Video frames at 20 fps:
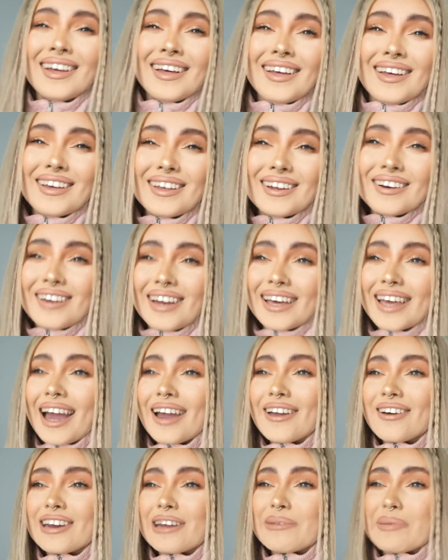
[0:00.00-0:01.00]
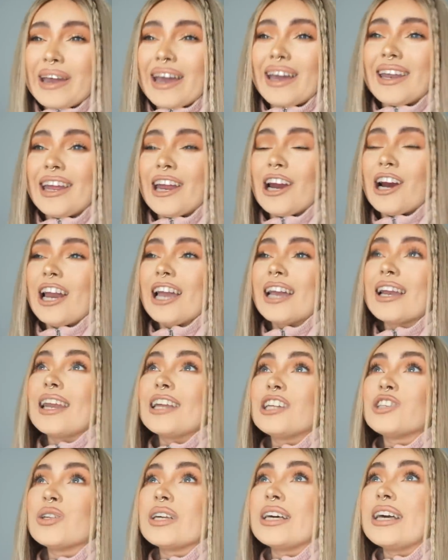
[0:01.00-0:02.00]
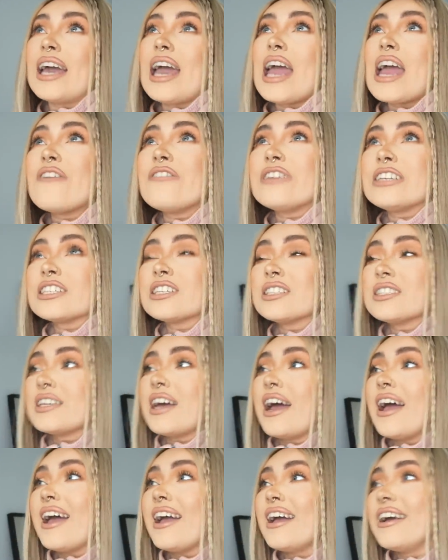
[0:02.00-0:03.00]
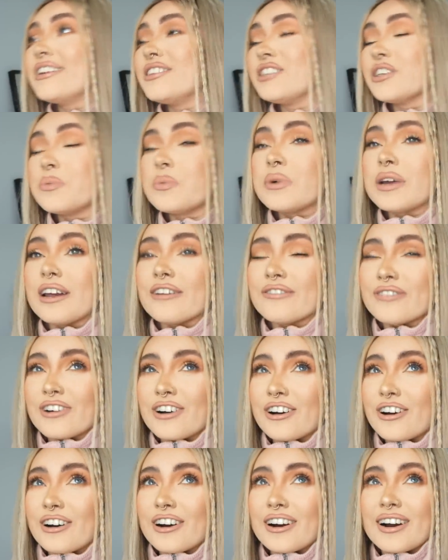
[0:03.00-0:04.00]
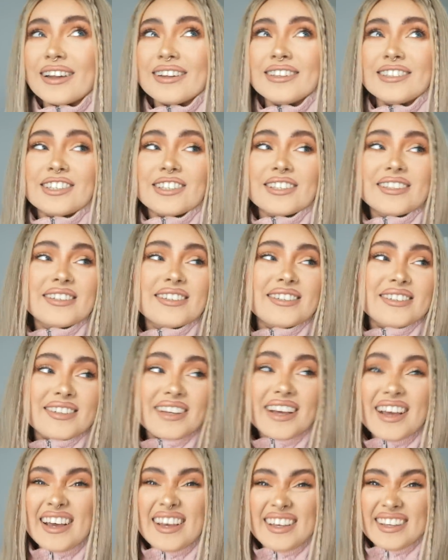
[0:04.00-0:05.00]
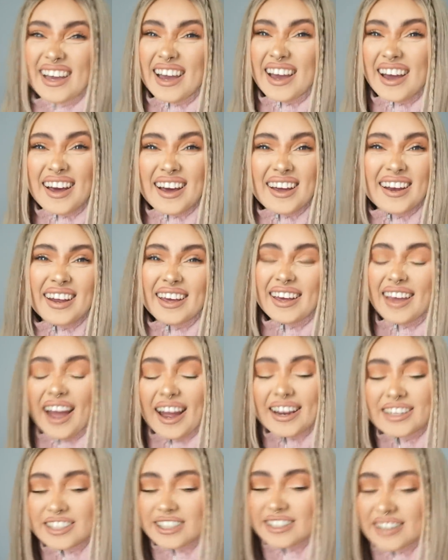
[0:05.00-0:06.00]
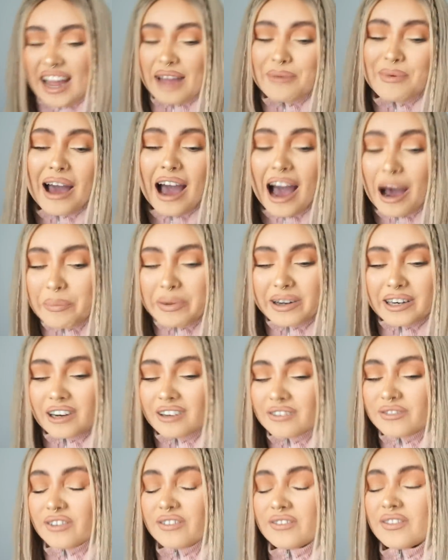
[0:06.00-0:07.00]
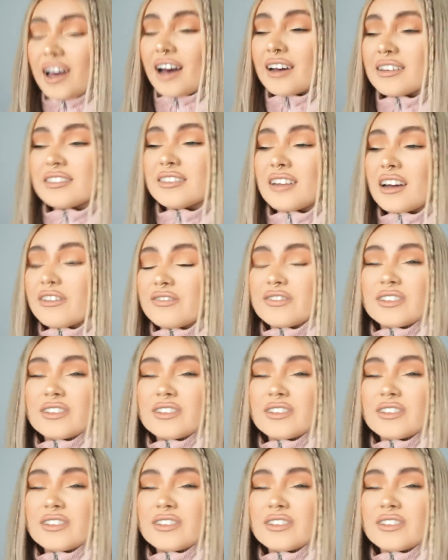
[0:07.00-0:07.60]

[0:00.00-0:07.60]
You know, like I'm gonna be in here like literally every single day doing whatever, and just, yeah, like I'm happy enough with that stuff.